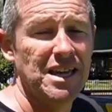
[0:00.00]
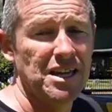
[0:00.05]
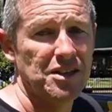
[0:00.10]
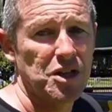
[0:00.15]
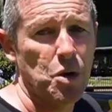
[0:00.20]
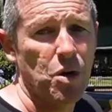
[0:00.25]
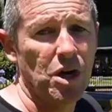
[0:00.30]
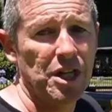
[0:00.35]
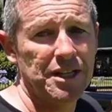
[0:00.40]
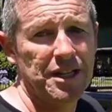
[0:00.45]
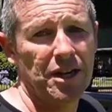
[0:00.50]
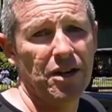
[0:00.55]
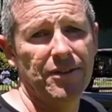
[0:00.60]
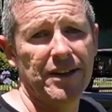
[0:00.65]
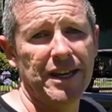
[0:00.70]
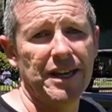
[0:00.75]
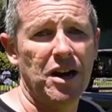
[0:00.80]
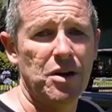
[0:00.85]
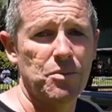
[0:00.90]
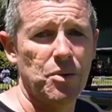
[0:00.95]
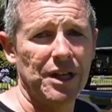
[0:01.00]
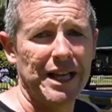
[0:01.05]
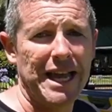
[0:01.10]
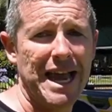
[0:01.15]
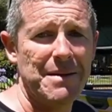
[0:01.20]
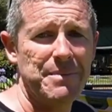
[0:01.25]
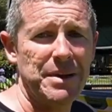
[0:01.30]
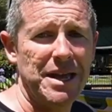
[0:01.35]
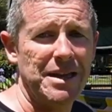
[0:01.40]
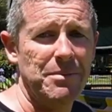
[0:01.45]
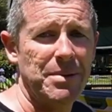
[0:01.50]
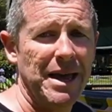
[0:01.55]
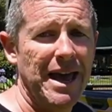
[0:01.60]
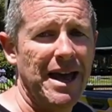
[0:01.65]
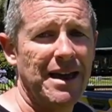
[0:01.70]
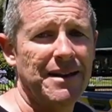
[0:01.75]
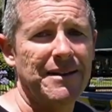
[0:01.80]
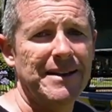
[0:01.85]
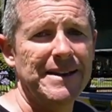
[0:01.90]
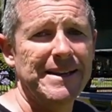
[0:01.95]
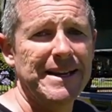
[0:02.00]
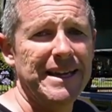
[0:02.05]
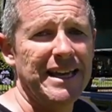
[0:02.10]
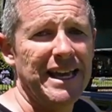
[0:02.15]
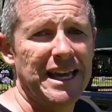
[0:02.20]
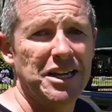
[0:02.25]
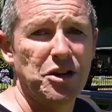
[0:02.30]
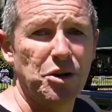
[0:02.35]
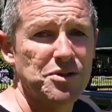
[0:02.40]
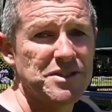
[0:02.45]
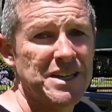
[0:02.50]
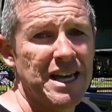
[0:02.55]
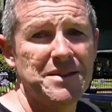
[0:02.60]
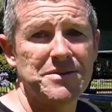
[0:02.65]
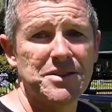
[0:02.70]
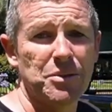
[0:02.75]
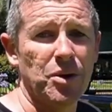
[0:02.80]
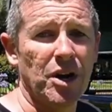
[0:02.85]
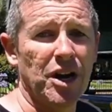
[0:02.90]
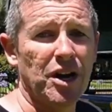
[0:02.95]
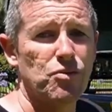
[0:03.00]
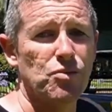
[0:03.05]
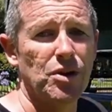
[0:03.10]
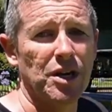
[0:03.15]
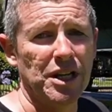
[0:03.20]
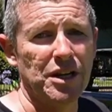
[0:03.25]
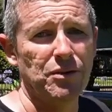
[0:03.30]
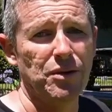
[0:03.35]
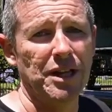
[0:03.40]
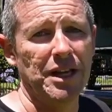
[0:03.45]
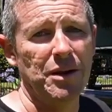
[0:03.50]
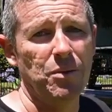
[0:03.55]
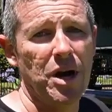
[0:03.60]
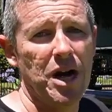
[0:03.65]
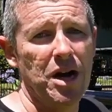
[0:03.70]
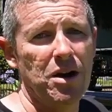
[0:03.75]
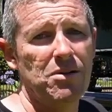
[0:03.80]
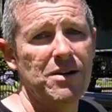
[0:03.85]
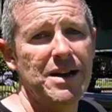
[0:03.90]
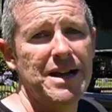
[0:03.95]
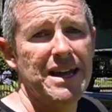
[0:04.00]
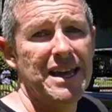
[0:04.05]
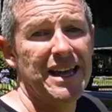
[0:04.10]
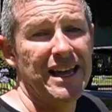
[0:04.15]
The quality of it, I'm really happy about. It all seems to work really well.